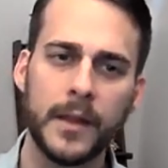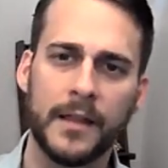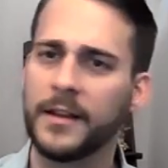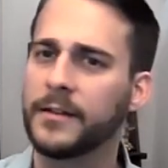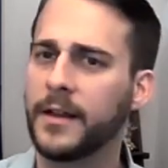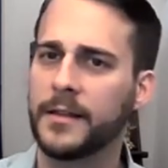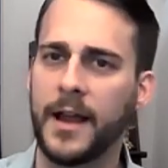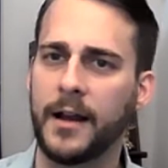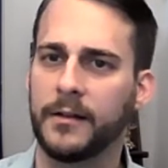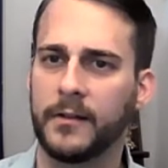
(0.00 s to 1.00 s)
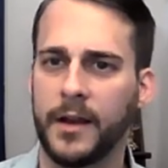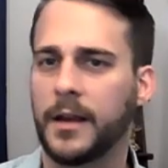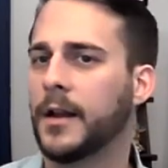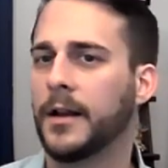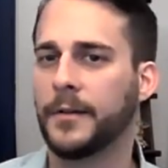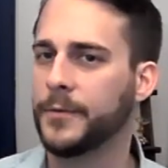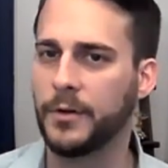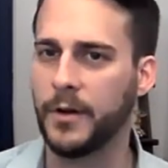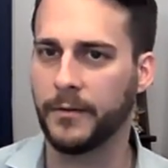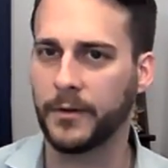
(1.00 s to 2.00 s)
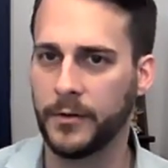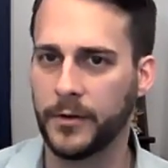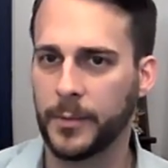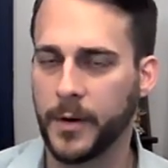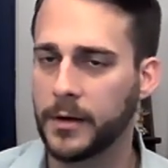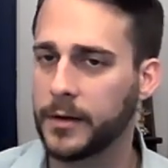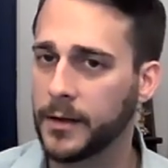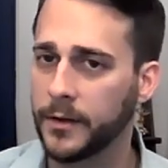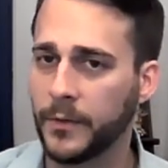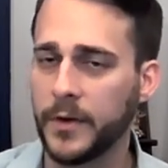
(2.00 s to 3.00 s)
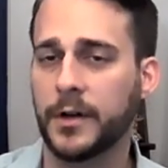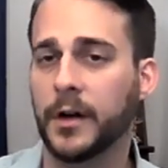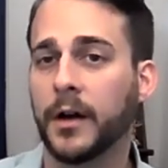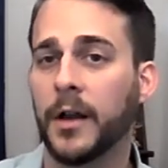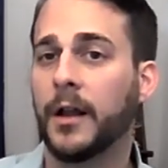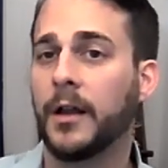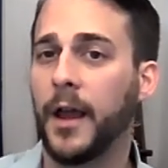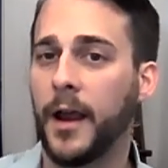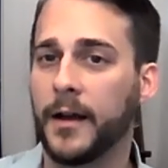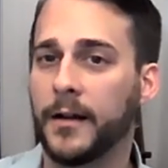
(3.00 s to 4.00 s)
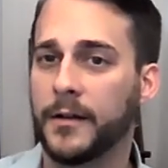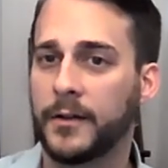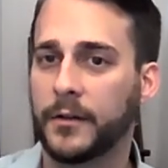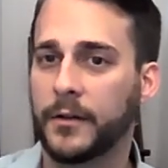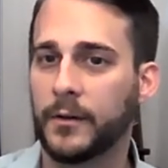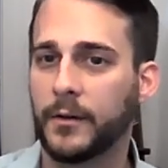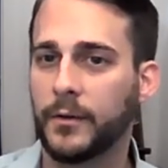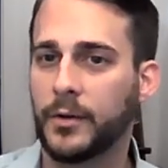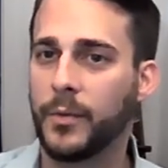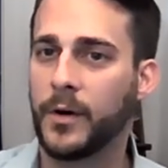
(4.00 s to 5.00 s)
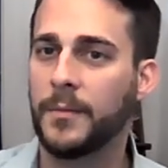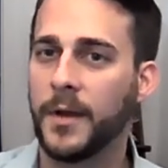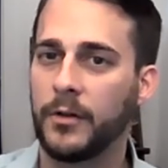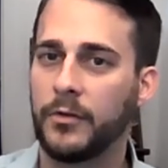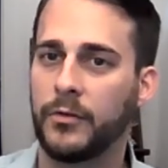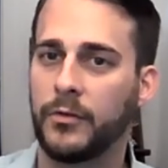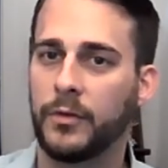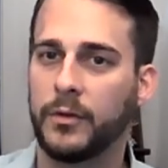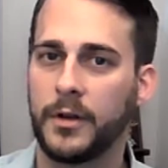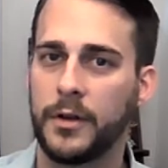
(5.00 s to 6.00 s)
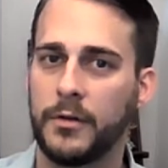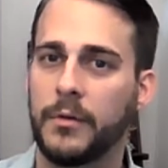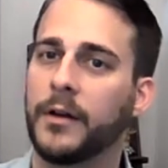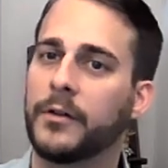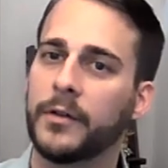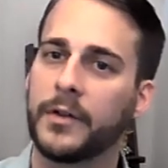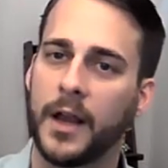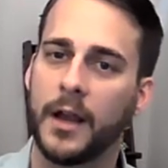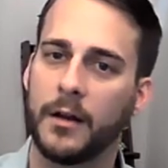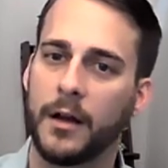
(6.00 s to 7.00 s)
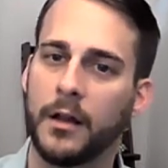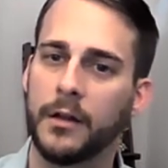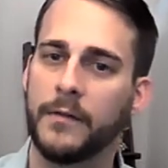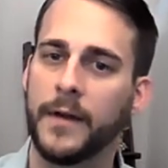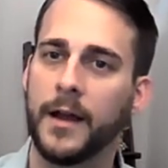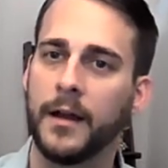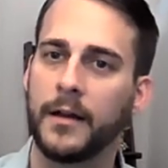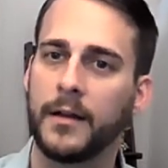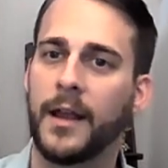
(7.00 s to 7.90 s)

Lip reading: Things like that is like, you never knew this product had this feature. And you want to make sure that you understand all of that.